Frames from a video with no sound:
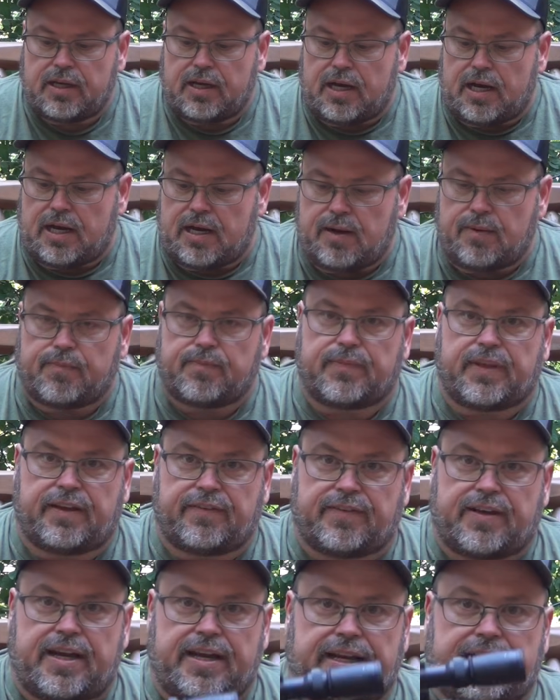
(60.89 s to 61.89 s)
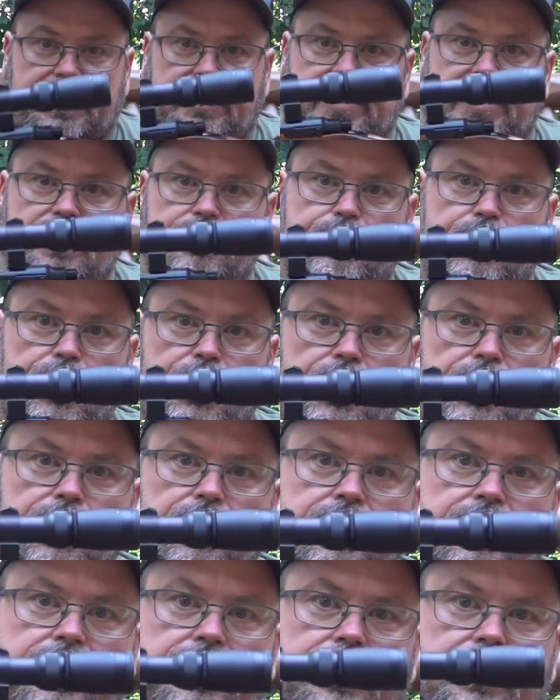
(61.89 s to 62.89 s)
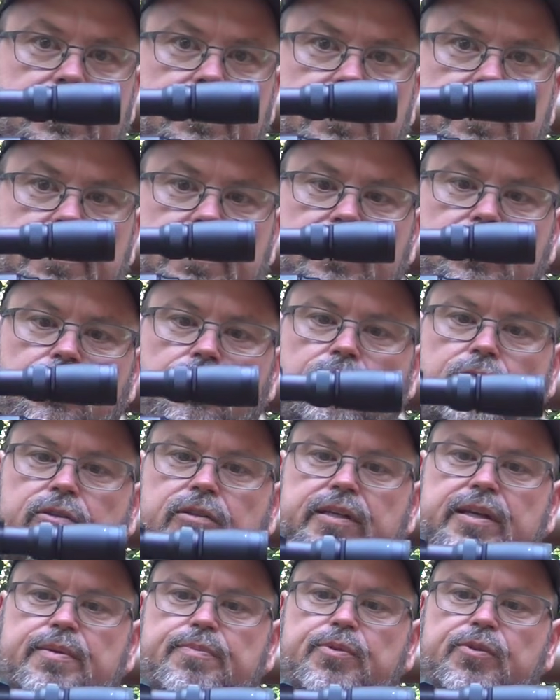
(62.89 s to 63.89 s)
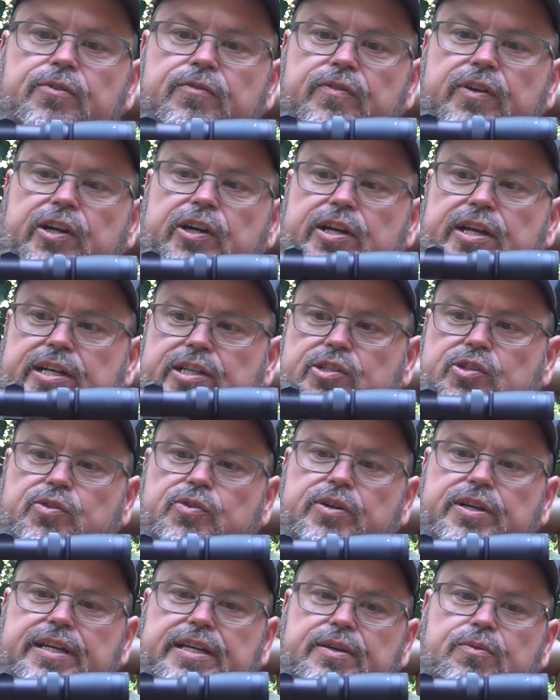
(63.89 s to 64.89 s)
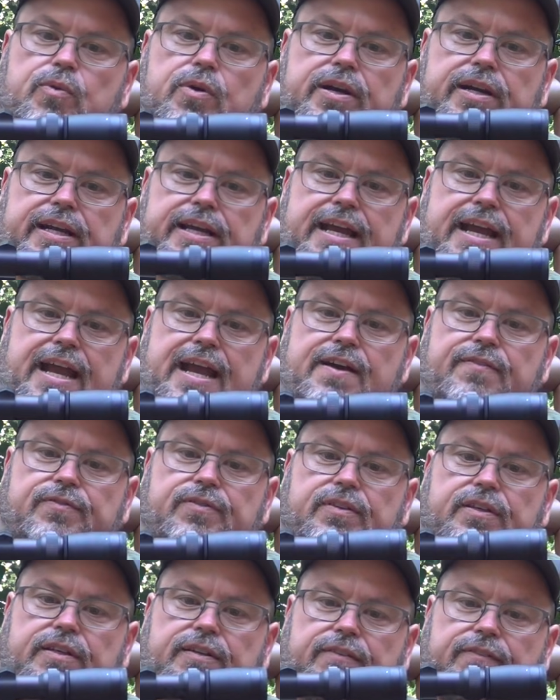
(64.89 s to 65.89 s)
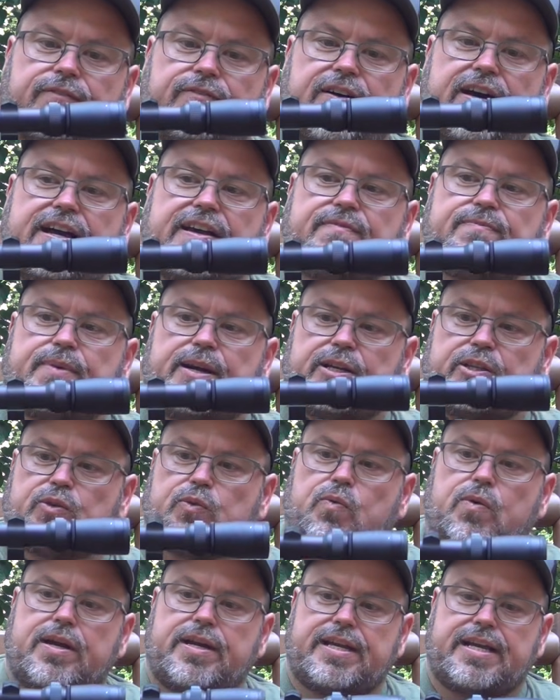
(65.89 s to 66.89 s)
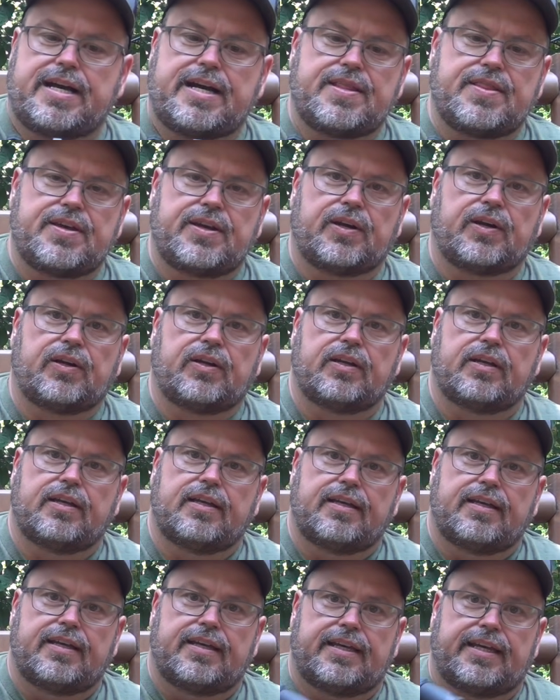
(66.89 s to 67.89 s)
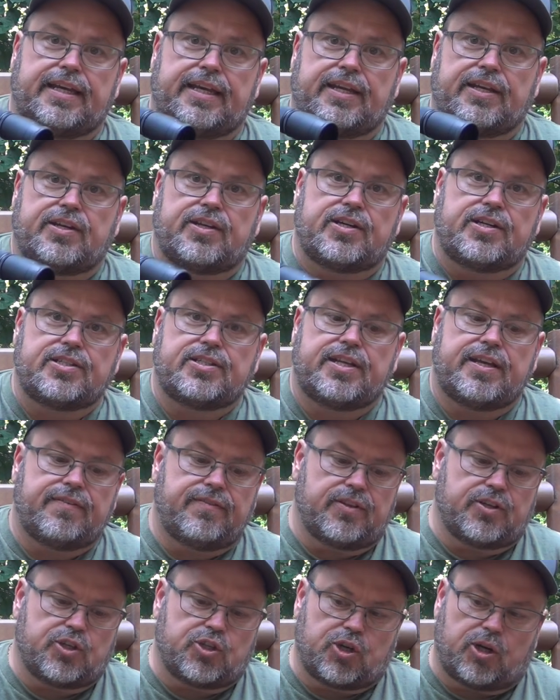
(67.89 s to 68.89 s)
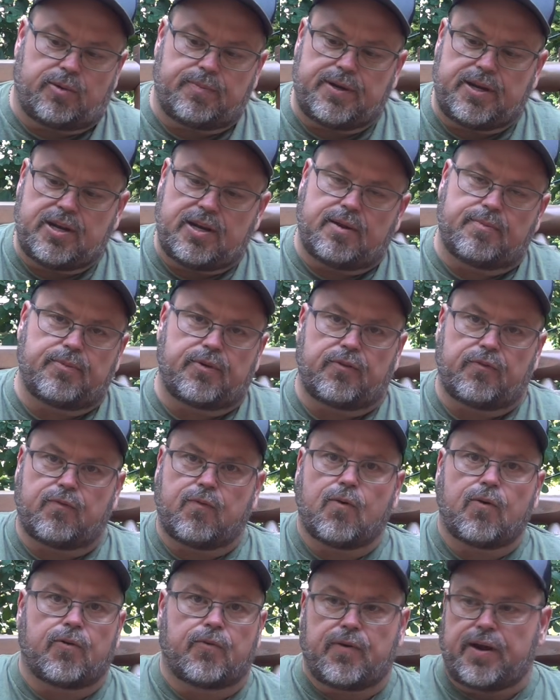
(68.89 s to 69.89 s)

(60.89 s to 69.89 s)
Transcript: I've got a Leopold, older Leopold Vari X3 1.5 to 5x20 on there. It does have the German number 4